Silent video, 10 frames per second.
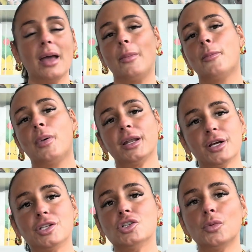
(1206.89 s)
but
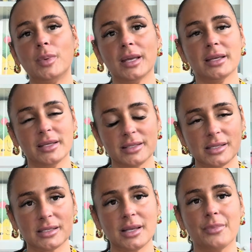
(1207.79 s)
a dupe is
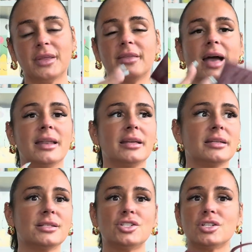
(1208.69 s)
something that
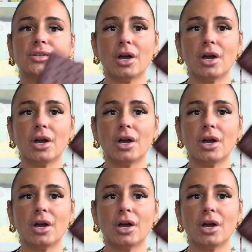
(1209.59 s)
is just